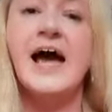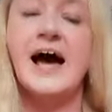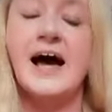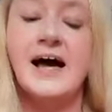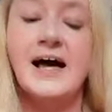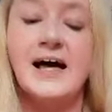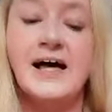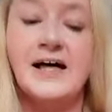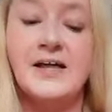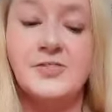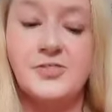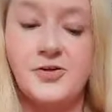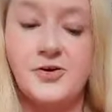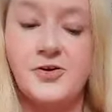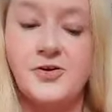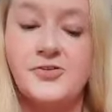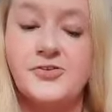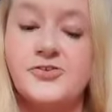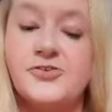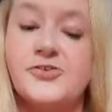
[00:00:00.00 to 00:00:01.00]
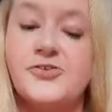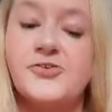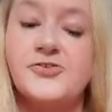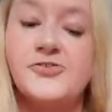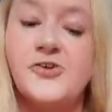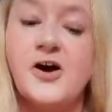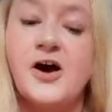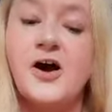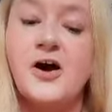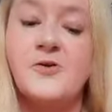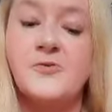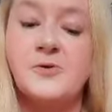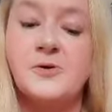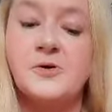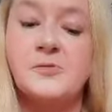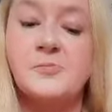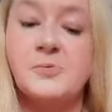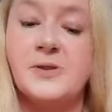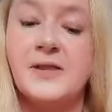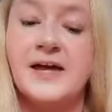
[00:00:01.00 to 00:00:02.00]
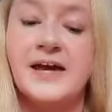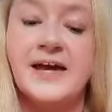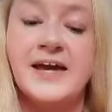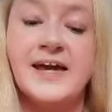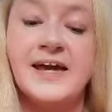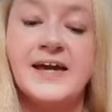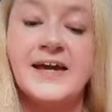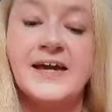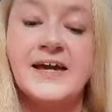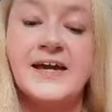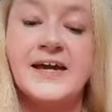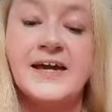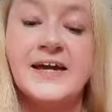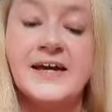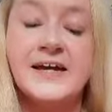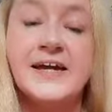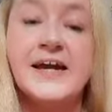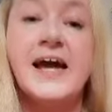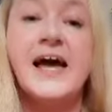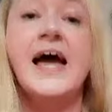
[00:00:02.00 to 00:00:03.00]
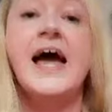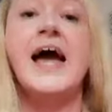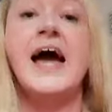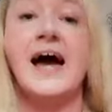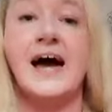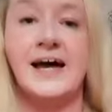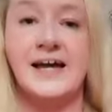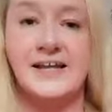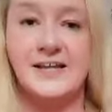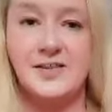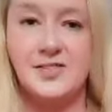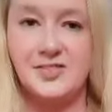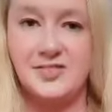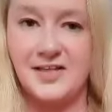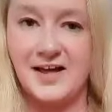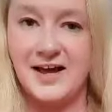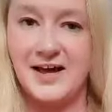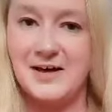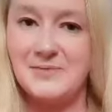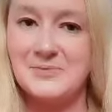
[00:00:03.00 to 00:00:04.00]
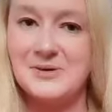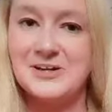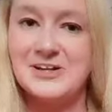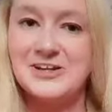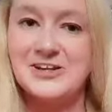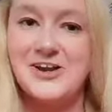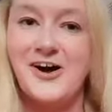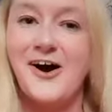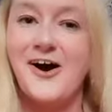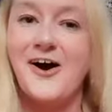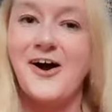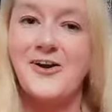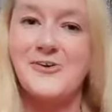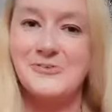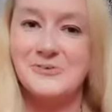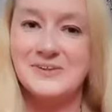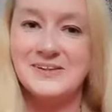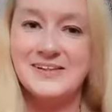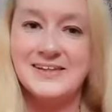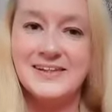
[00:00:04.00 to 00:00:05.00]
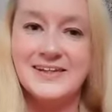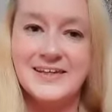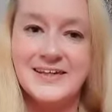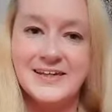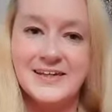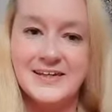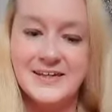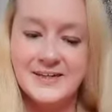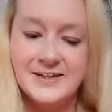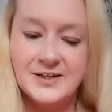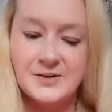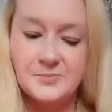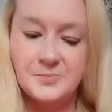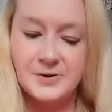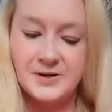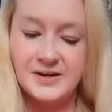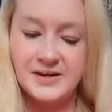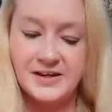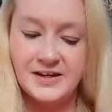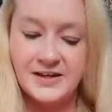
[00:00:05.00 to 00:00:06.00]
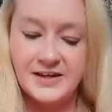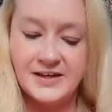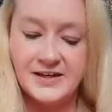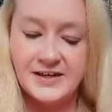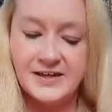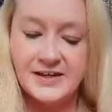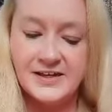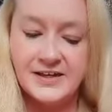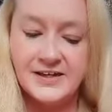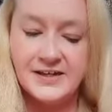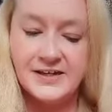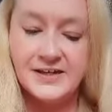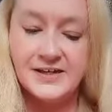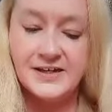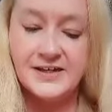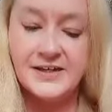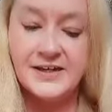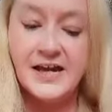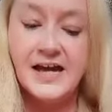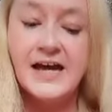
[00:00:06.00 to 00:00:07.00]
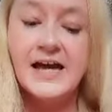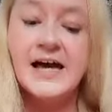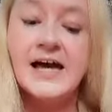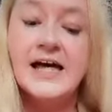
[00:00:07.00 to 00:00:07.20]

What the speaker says: as otters are a-playing and salmon are a-leaping.